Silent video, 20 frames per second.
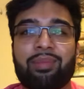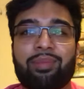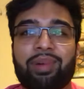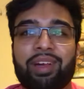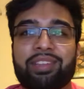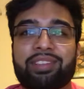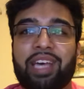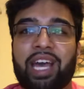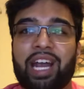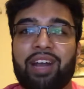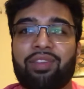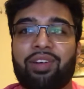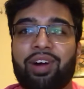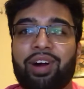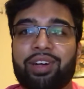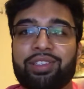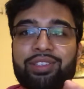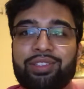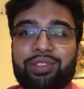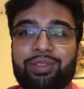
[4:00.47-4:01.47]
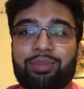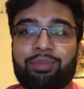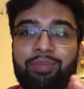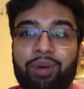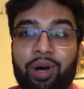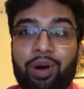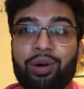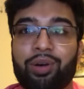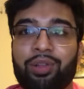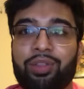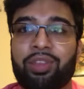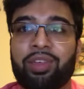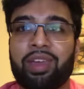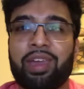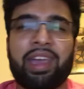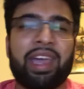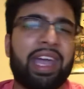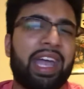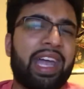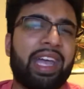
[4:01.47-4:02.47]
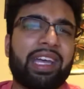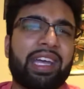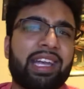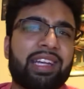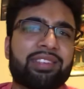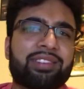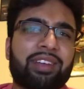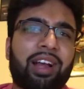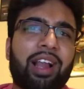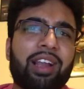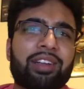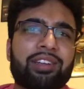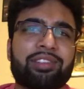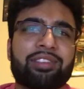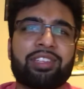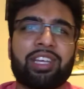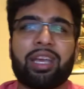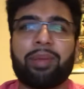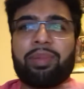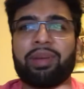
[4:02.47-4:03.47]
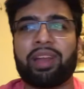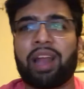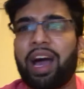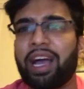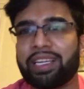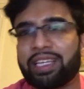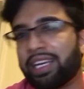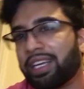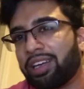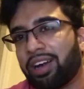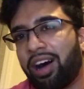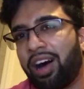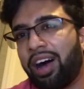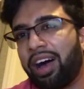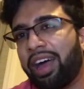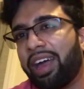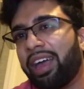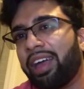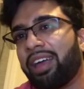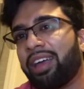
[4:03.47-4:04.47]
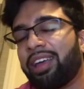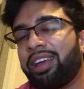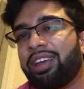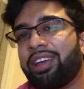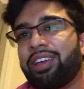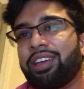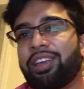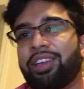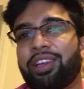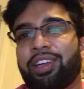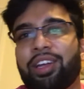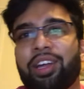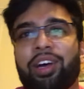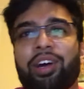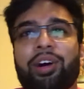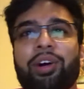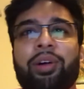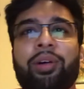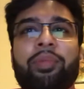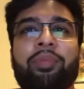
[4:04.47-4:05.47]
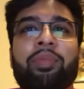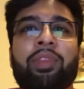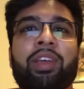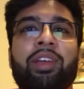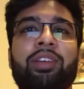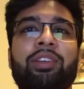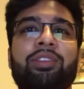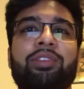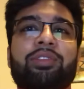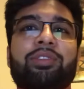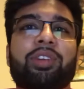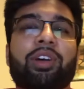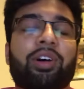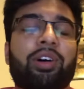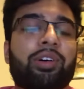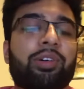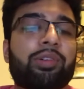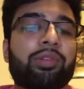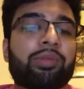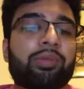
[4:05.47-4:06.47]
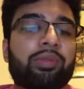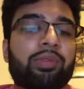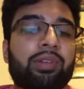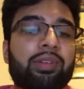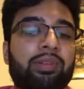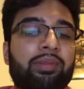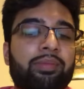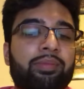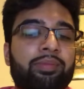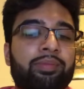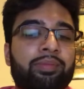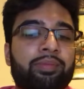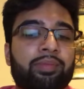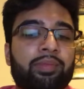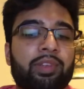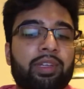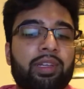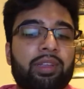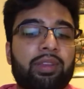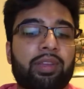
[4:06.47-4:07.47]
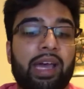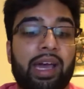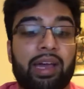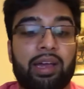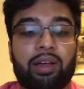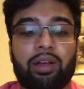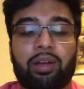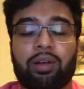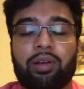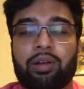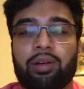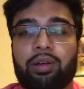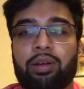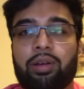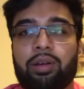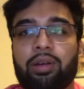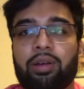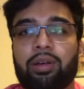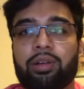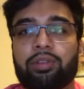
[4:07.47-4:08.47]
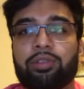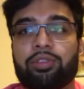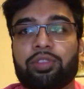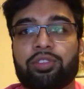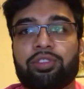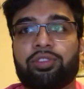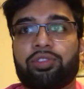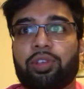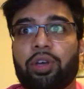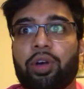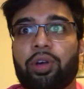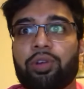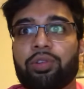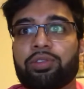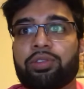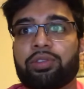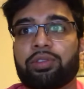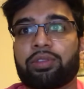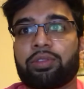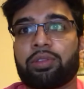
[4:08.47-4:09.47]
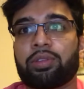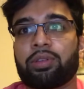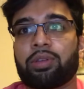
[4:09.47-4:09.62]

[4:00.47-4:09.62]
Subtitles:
But it's kind of hard to do both and get a scholarship and not get caught, so that just shows